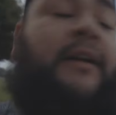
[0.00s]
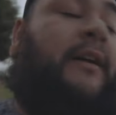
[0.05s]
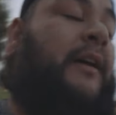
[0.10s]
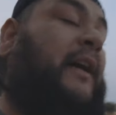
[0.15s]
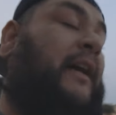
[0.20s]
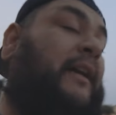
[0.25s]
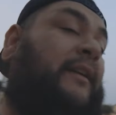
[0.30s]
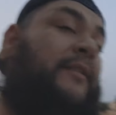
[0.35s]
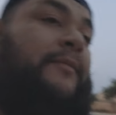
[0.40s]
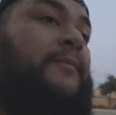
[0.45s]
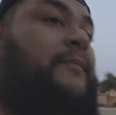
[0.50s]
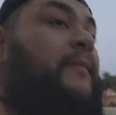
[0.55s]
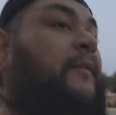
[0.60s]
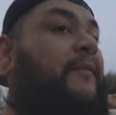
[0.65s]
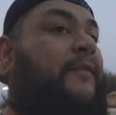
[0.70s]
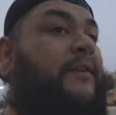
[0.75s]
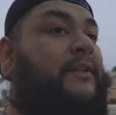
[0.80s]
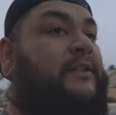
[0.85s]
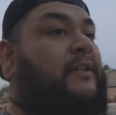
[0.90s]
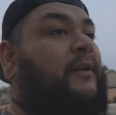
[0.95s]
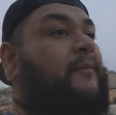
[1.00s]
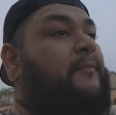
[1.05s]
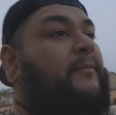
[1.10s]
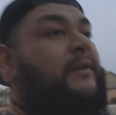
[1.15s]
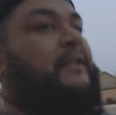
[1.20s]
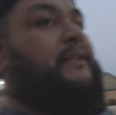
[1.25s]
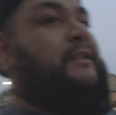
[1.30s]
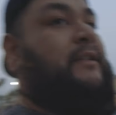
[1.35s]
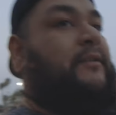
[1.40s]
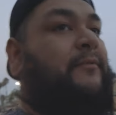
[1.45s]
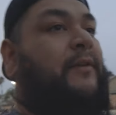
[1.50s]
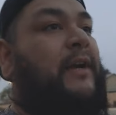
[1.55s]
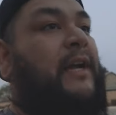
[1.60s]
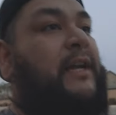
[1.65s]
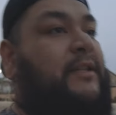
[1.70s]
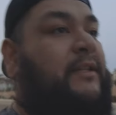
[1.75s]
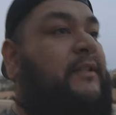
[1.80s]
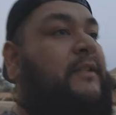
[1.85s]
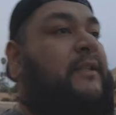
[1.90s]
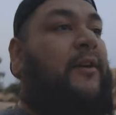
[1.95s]
rage
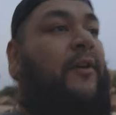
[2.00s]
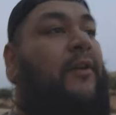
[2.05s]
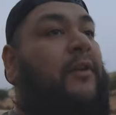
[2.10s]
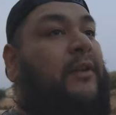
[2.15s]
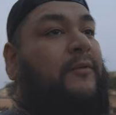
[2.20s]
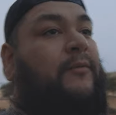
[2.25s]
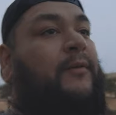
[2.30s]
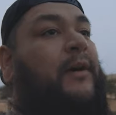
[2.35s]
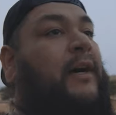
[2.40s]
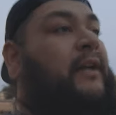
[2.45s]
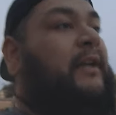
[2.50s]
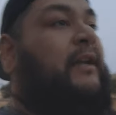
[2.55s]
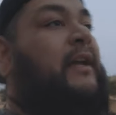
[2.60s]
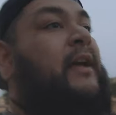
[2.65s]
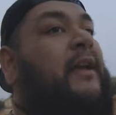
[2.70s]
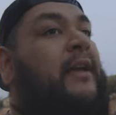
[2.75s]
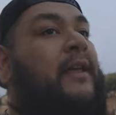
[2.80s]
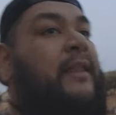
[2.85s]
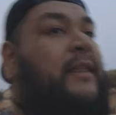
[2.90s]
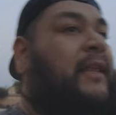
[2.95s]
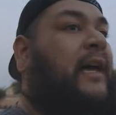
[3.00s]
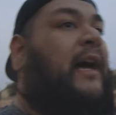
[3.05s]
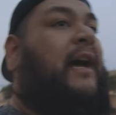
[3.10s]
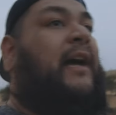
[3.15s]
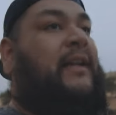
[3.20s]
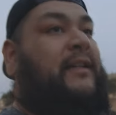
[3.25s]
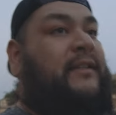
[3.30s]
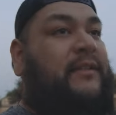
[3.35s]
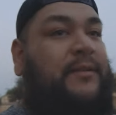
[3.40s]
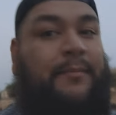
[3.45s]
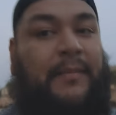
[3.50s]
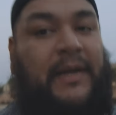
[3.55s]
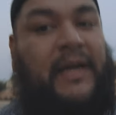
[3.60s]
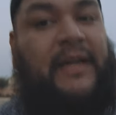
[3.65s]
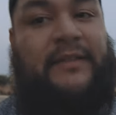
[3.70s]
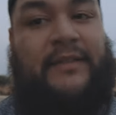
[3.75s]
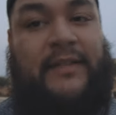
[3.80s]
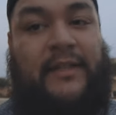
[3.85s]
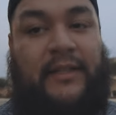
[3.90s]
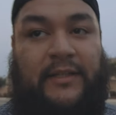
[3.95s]
is the only one that is a
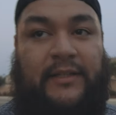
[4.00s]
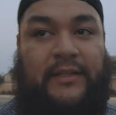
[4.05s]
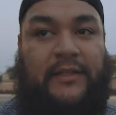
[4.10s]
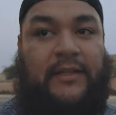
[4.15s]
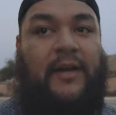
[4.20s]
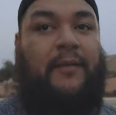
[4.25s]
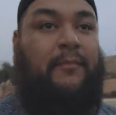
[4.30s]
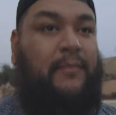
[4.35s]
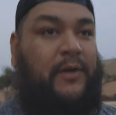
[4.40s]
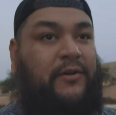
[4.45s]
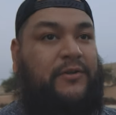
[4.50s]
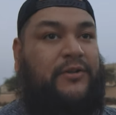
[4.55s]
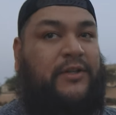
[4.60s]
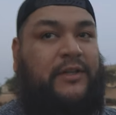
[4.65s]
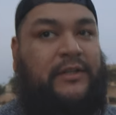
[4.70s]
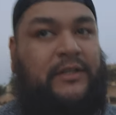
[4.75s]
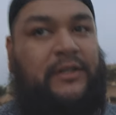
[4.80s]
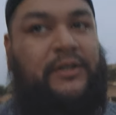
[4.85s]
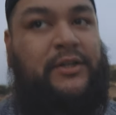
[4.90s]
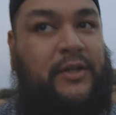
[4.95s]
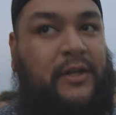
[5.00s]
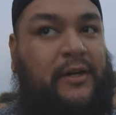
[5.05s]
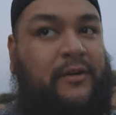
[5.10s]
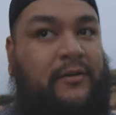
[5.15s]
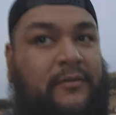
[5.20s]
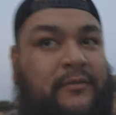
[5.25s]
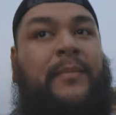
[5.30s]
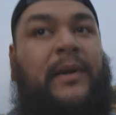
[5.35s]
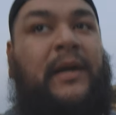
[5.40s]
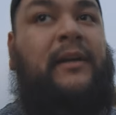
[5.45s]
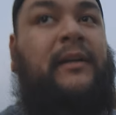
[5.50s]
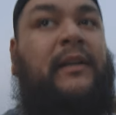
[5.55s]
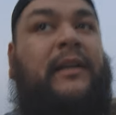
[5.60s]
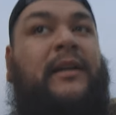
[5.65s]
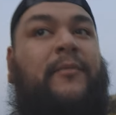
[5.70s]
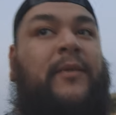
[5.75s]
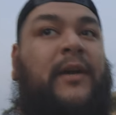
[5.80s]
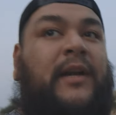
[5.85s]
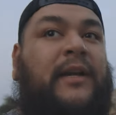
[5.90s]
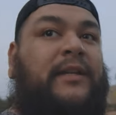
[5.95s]
masculine emotion to show.
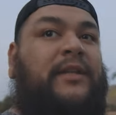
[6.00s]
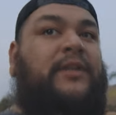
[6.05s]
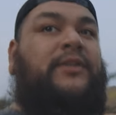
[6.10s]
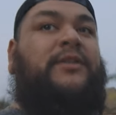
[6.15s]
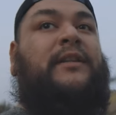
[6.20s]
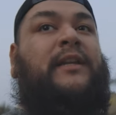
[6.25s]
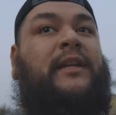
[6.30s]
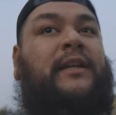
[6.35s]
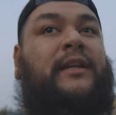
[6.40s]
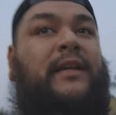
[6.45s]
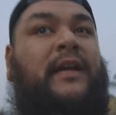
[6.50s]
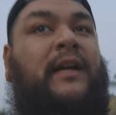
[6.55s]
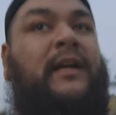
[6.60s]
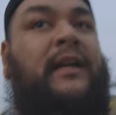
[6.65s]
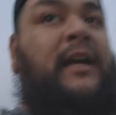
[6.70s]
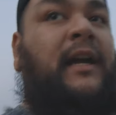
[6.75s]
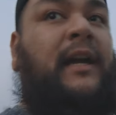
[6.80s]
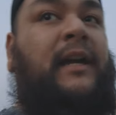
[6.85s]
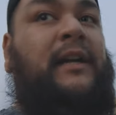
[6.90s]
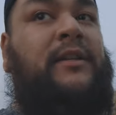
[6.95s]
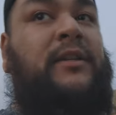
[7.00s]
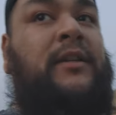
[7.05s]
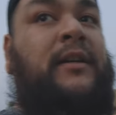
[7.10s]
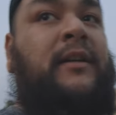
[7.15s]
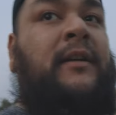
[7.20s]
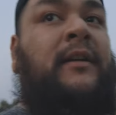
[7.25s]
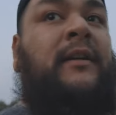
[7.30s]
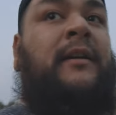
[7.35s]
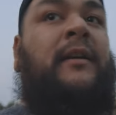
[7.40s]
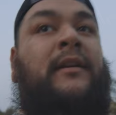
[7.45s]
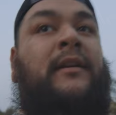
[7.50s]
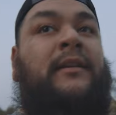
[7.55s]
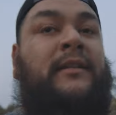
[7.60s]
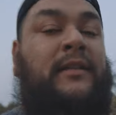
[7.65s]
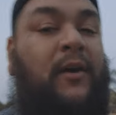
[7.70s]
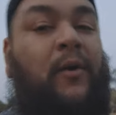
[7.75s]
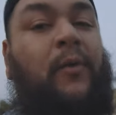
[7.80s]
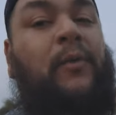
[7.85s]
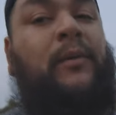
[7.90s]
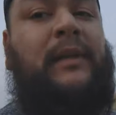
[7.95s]
Apparently, we're conditioned at a young age
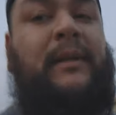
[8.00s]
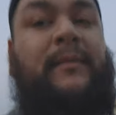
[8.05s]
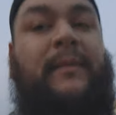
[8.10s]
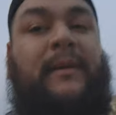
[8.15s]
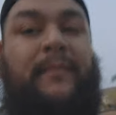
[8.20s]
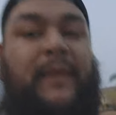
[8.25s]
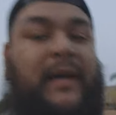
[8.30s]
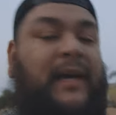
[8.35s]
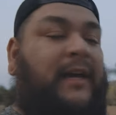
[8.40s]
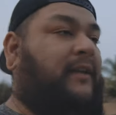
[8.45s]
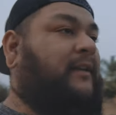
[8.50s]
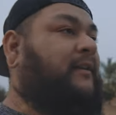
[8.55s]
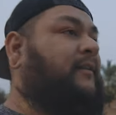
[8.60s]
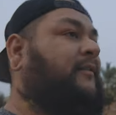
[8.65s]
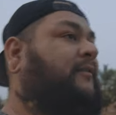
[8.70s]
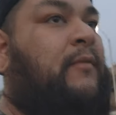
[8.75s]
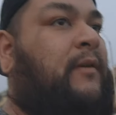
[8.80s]
to only be mad.